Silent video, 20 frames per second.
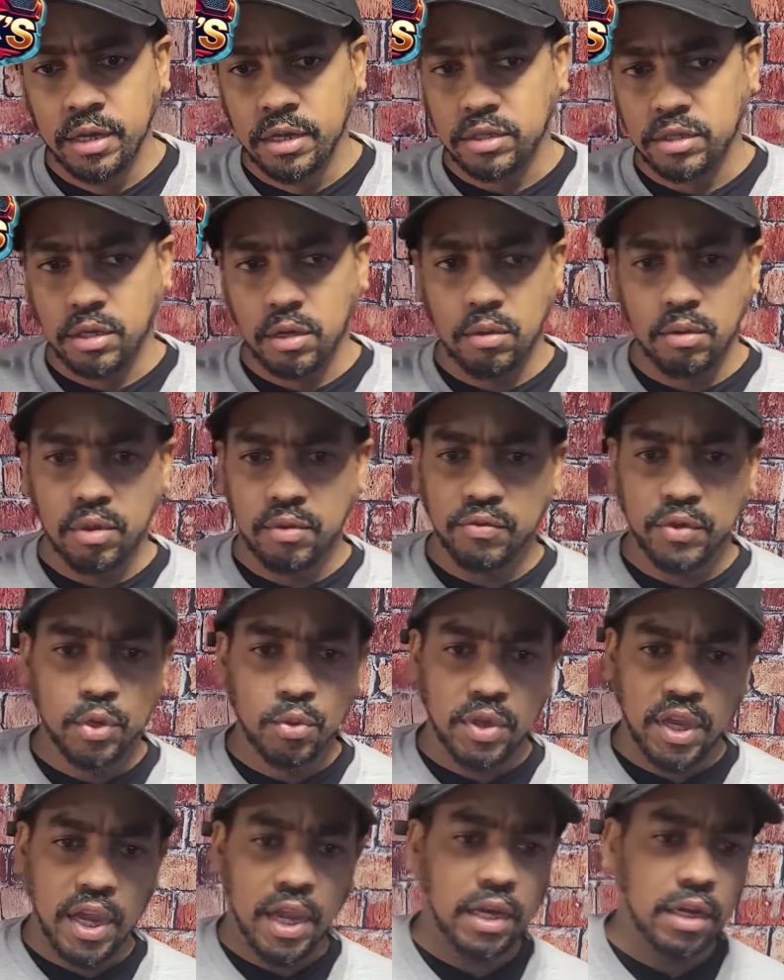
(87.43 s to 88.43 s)
So if
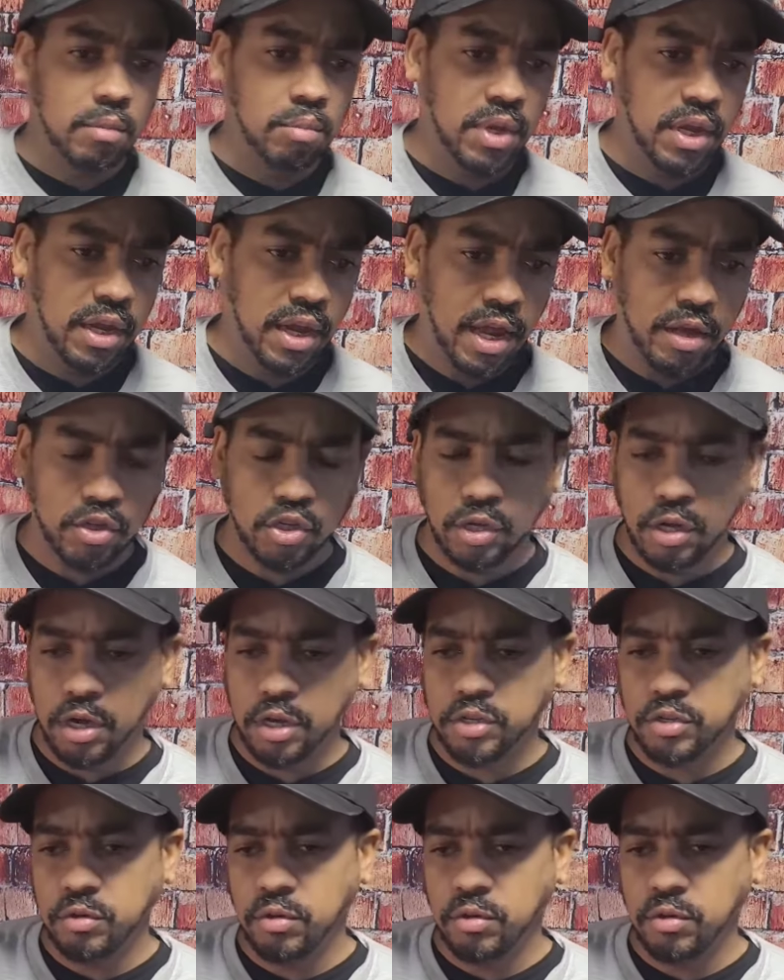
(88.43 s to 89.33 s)
you came to me, I'll charge